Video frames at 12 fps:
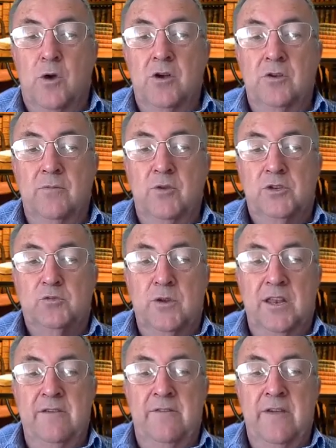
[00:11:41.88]
of the world in which
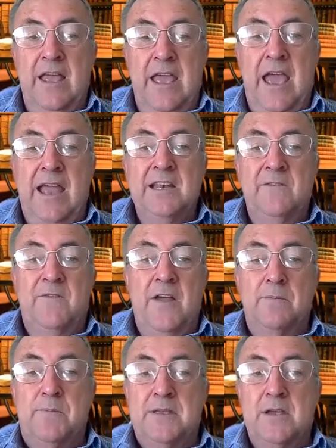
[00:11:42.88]
we live, and
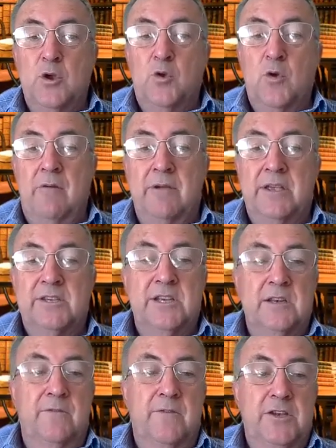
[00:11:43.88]
developing and growing as
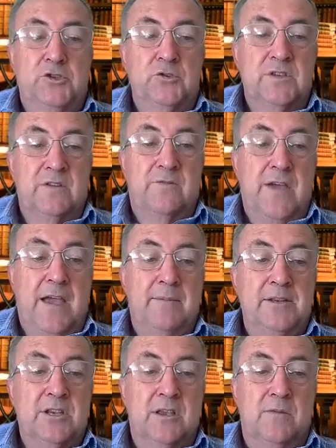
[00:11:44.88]
individuals and
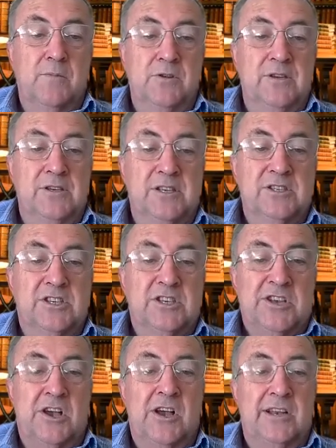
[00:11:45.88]
families and communities and
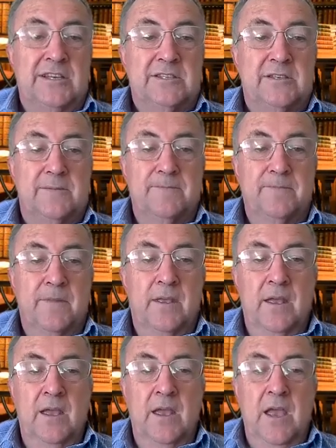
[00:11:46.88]
societies.
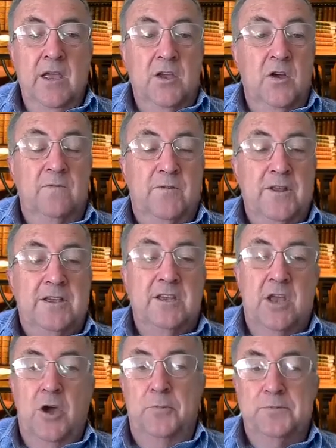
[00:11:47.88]
Conflict
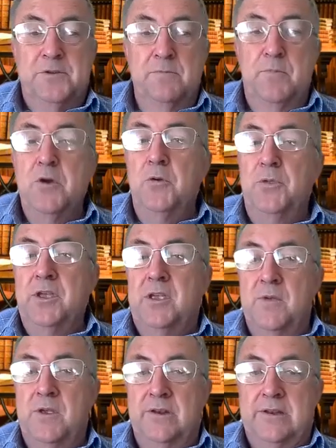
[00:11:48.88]
can help to build the
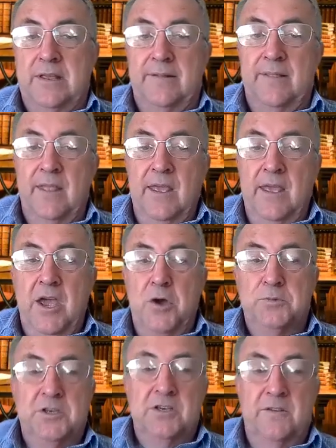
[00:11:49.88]
community,
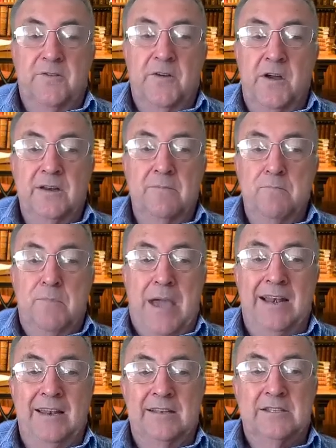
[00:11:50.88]
help to define and
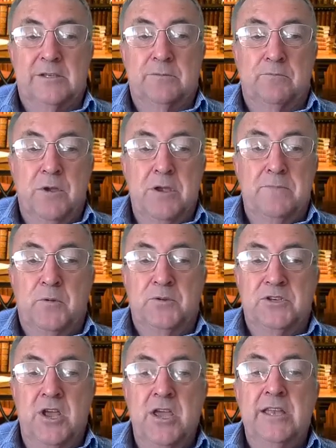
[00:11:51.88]
balance
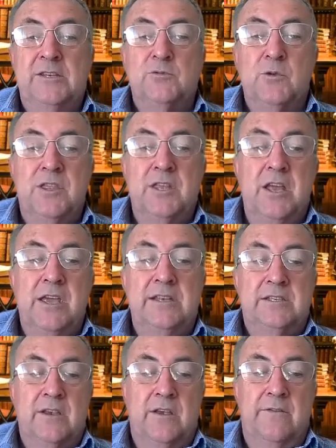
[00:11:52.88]
people's needs with the
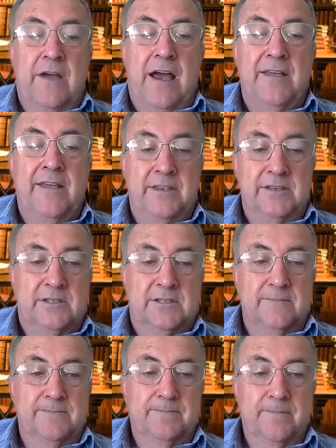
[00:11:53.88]
needs of
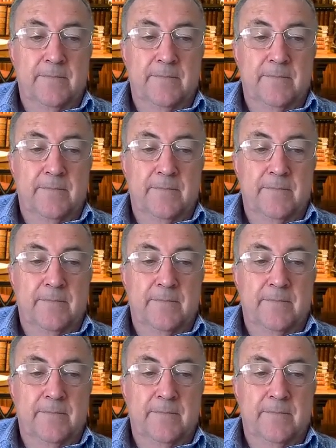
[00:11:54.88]
others.